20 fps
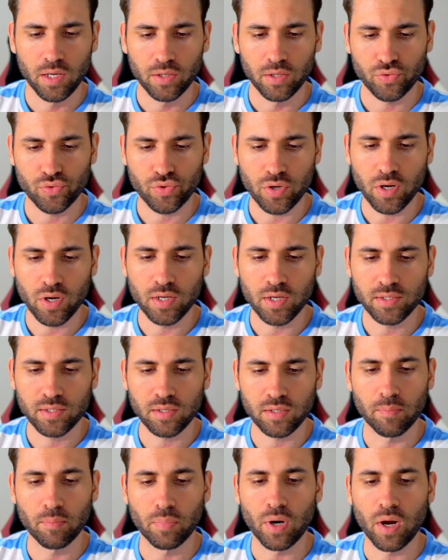Trust
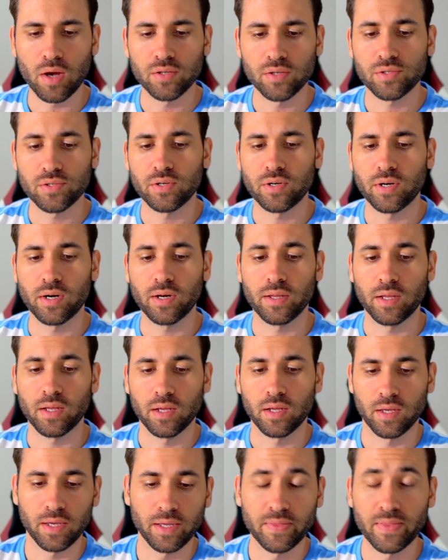browser
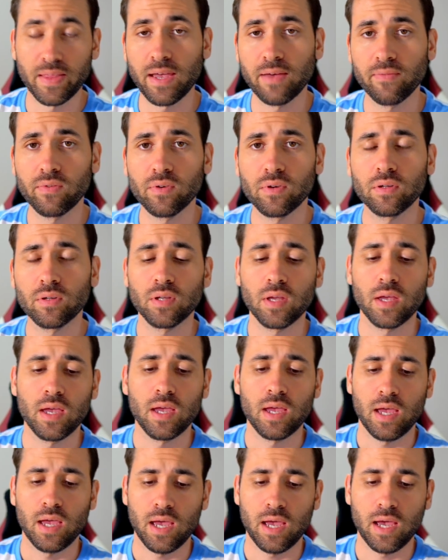enable,
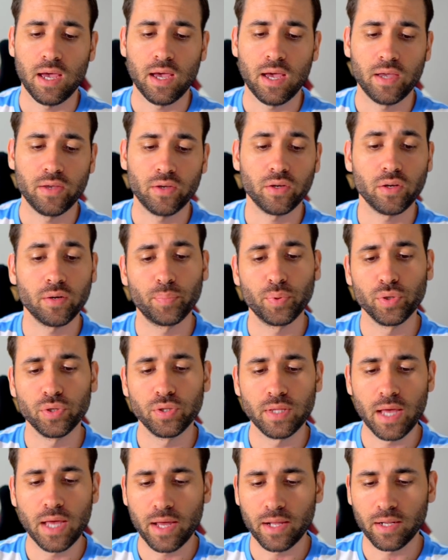and you're gonna put
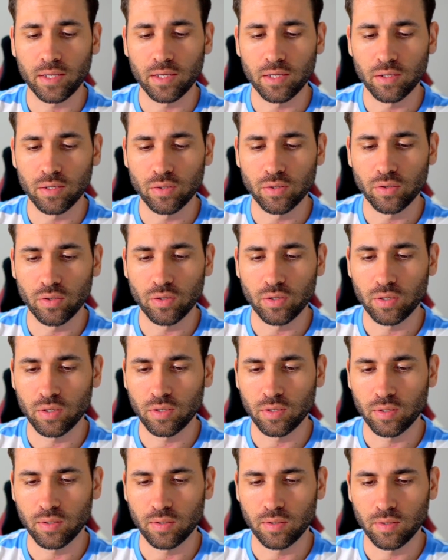that in your
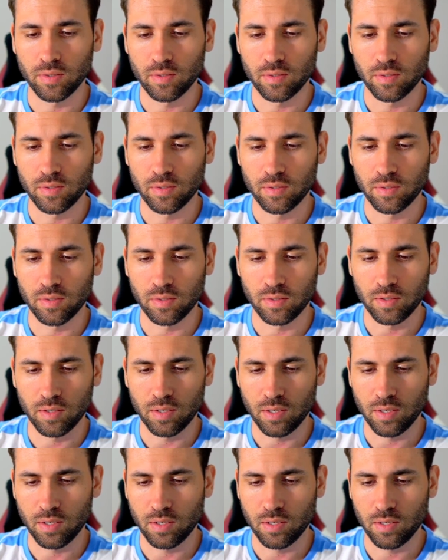
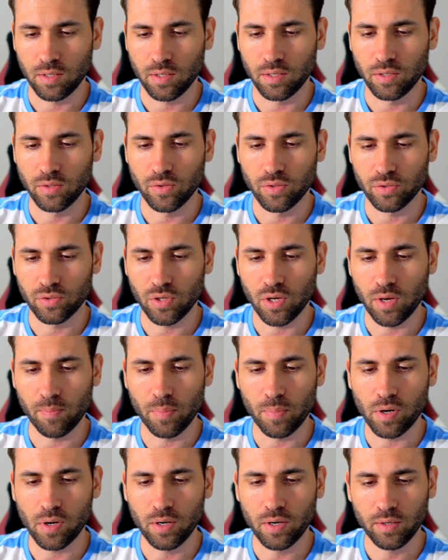uh, in your top
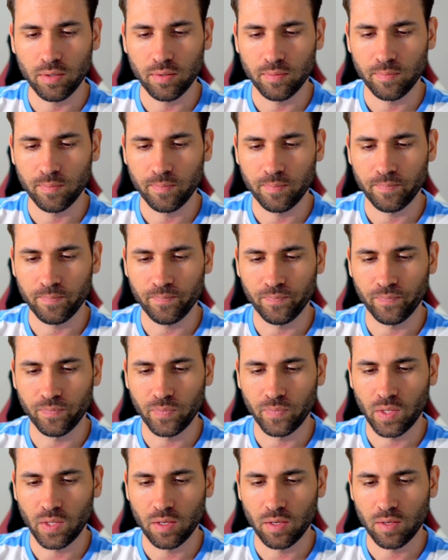bar.
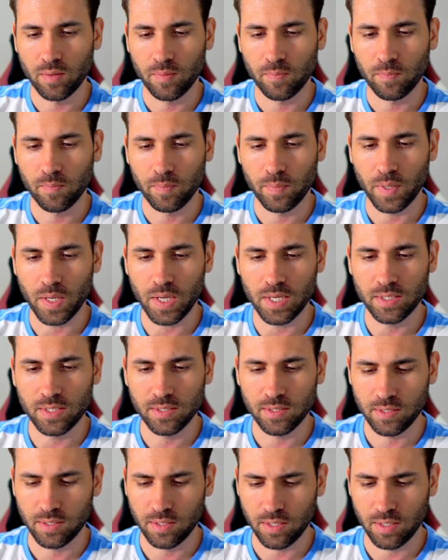
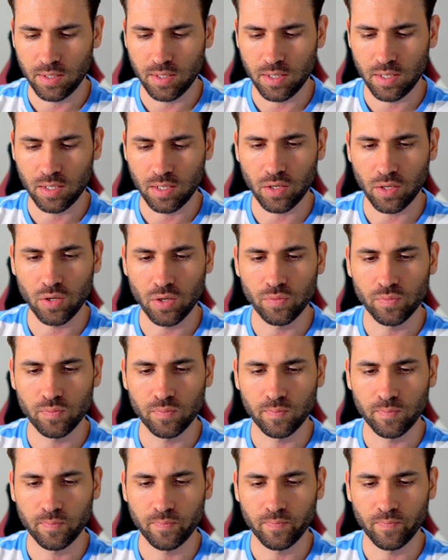Paste and then go.
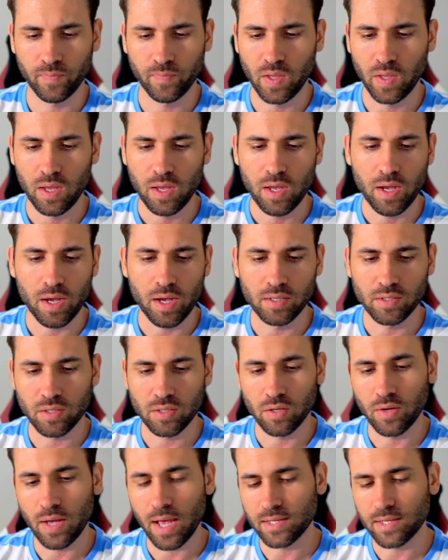And it's
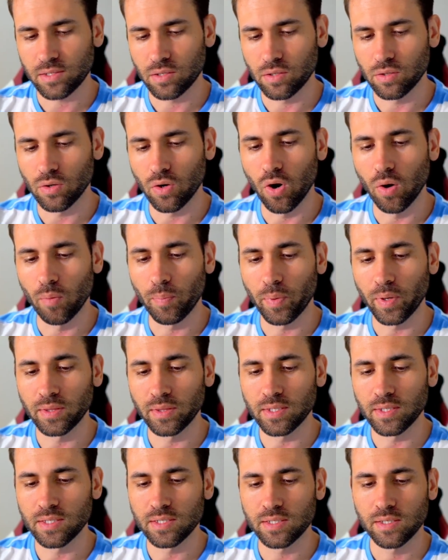gonna ask you open
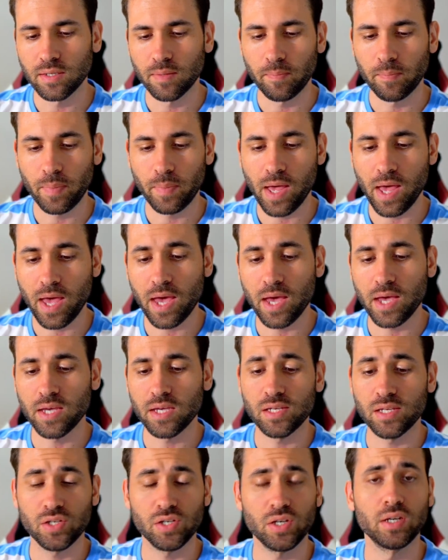this
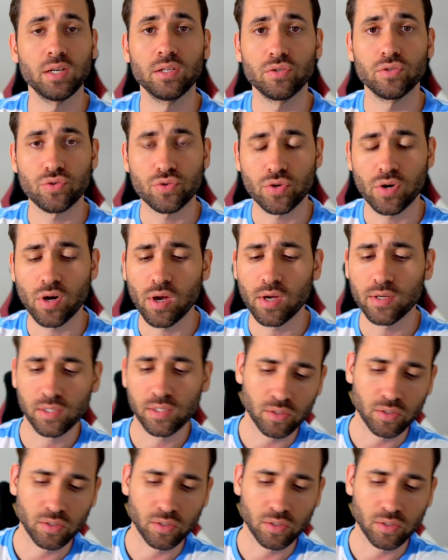page in Trust.